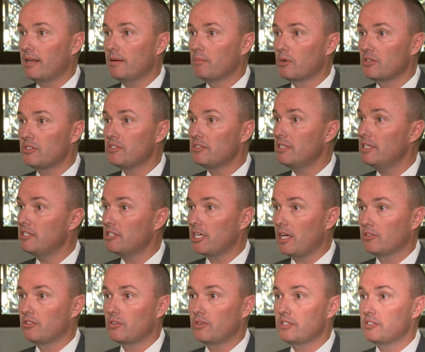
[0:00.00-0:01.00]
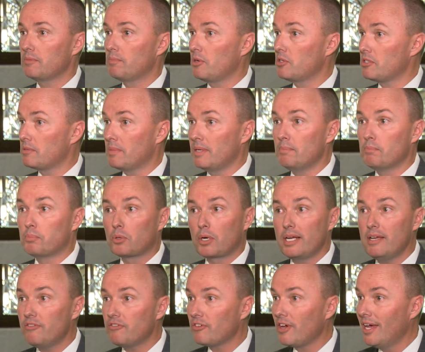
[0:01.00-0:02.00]
Emergency shelter is supposed to be
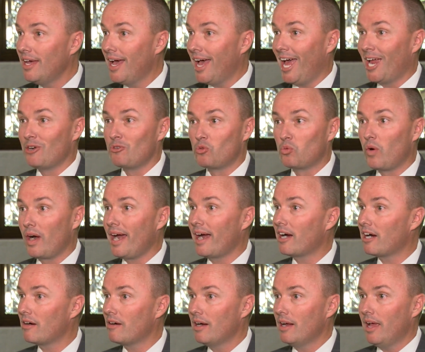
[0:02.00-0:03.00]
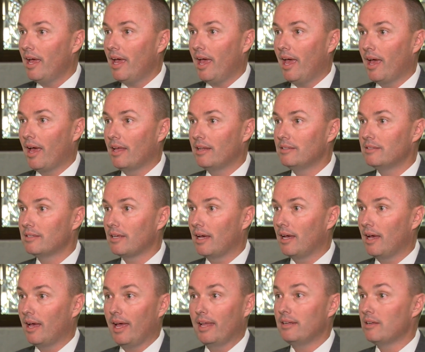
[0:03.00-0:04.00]
brief and rare and,
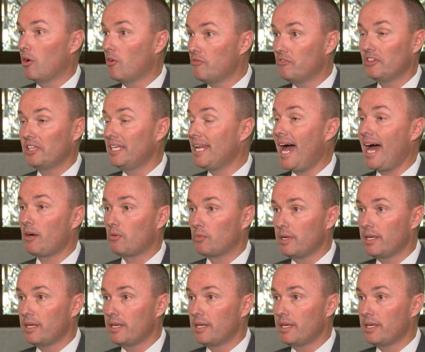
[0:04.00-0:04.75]
uh, and hopefully not